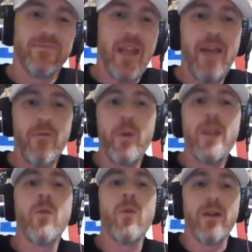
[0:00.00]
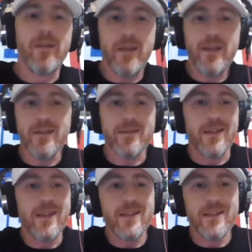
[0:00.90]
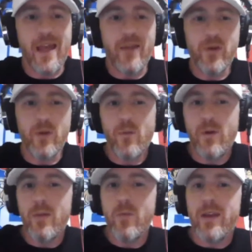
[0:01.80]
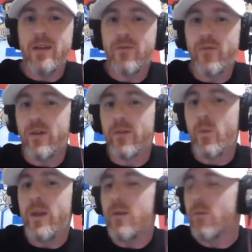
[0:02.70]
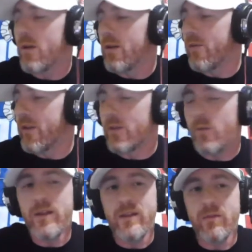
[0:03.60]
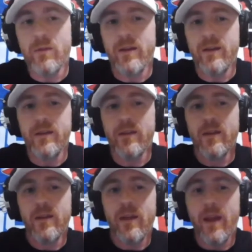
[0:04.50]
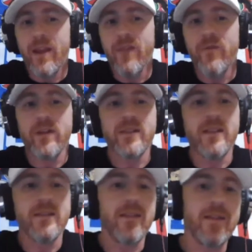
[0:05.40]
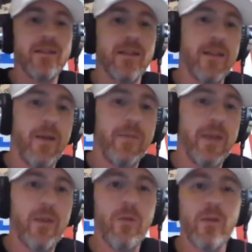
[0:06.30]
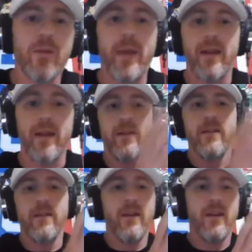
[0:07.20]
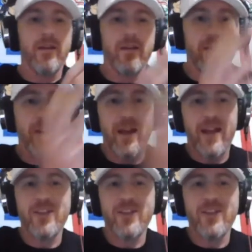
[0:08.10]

And week one, he is after 1 week, week one of the 2020 NFL season, he is a top 10 quarterback. Congratulations.